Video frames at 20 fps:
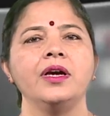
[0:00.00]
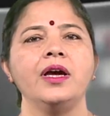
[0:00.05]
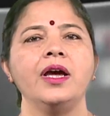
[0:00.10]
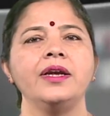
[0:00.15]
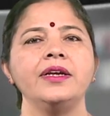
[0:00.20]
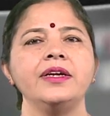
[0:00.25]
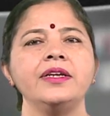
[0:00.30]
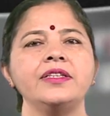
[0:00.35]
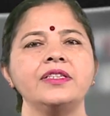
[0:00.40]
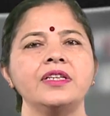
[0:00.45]

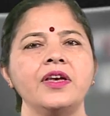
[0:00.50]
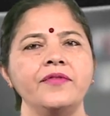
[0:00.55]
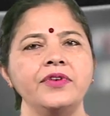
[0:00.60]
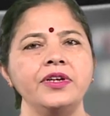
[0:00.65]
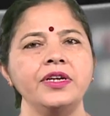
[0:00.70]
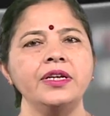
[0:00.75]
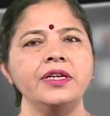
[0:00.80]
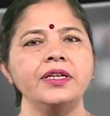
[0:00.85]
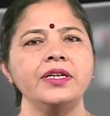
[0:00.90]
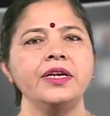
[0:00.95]
and it is
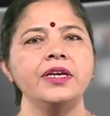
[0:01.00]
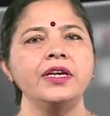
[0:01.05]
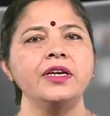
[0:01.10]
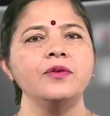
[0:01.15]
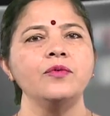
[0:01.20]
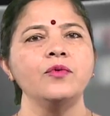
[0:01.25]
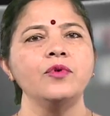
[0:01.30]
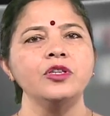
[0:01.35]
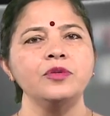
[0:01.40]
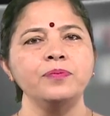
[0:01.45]
evident that
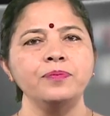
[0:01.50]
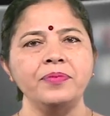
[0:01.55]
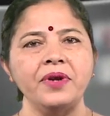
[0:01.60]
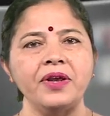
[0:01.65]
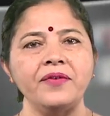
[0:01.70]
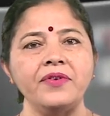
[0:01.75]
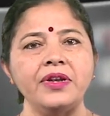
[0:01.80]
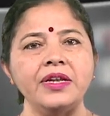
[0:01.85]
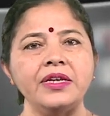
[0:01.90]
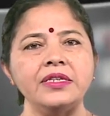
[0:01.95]
it was
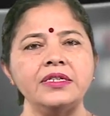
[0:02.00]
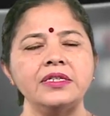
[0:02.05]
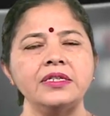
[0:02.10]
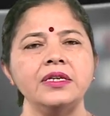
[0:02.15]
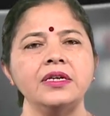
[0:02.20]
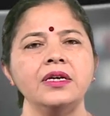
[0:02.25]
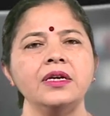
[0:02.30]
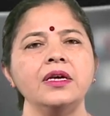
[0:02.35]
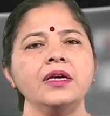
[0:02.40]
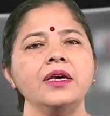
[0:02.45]
prevalent
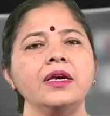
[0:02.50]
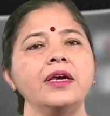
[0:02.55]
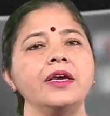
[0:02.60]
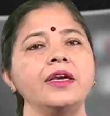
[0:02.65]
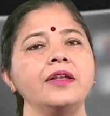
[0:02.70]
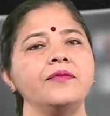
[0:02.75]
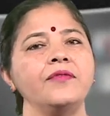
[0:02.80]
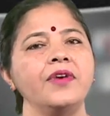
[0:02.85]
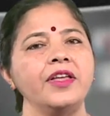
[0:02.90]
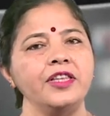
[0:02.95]

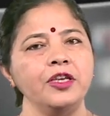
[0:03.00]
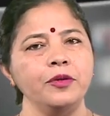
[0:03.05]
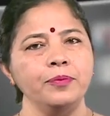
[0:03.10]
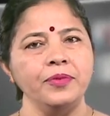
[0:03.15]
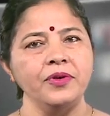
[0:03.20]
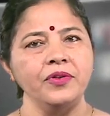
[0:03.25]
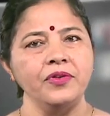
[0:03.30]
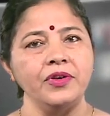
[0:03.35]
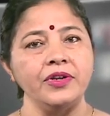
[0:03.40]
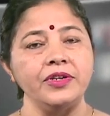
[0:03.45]
in Vedic
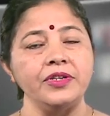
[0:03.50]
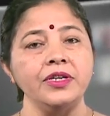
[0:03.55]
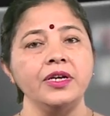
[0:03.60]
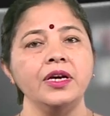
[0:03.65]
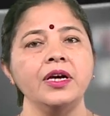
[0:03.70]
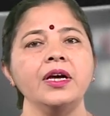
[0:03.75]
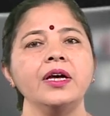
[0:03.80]
period.